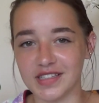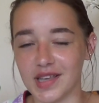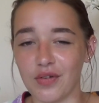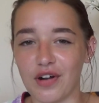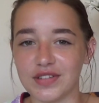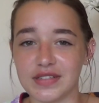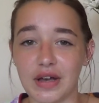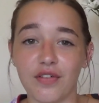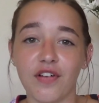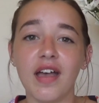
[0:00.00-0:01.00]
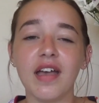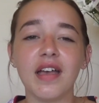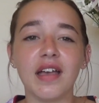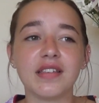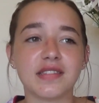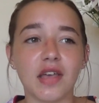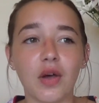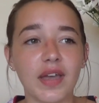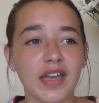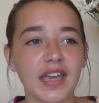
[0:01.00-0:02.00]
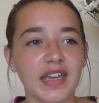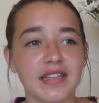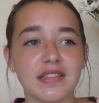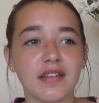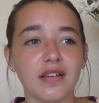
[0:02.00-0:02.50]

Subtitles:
sew for ourselves. Sewing is